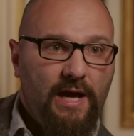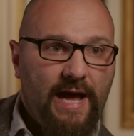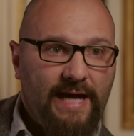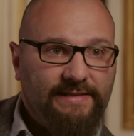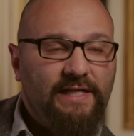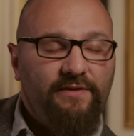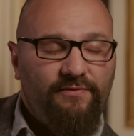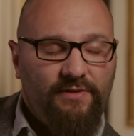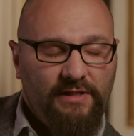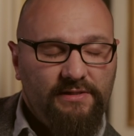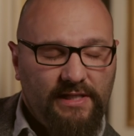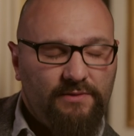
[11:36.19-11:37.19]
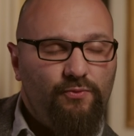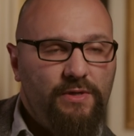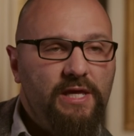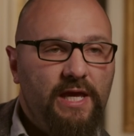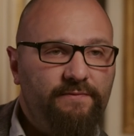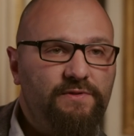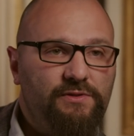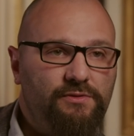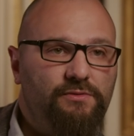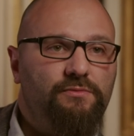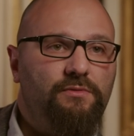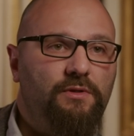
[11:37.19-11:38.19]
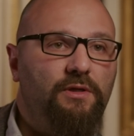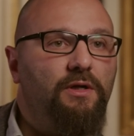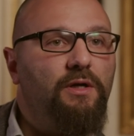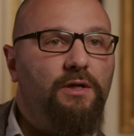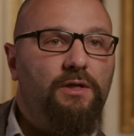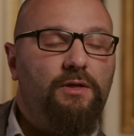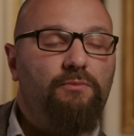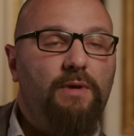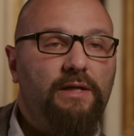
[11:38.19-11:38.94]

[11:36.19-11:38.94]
And I think that we have to uh,